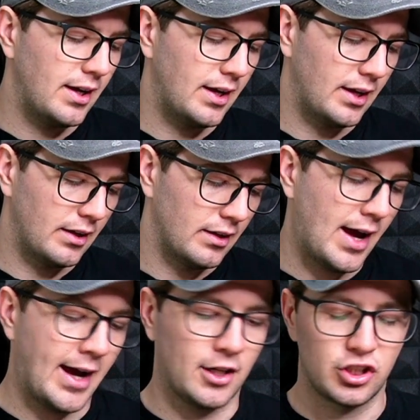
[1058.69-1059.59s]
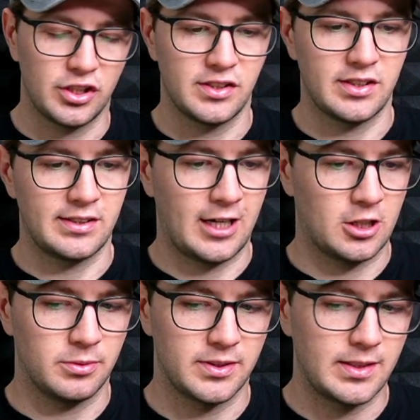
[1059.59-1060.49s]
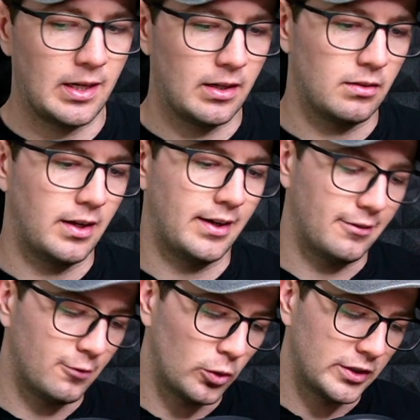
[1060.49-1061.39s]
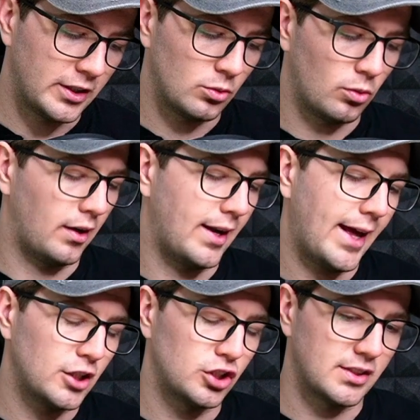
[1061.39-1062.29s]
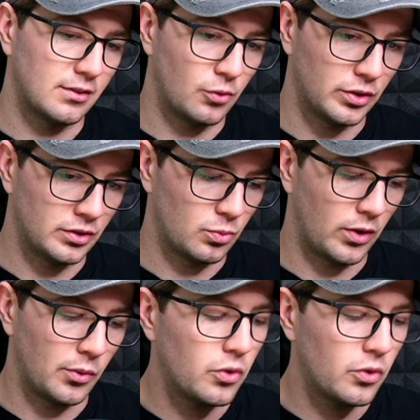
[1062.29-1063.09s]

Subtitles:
a anxious attachment style, an avoidant, or an anxious avoidant one.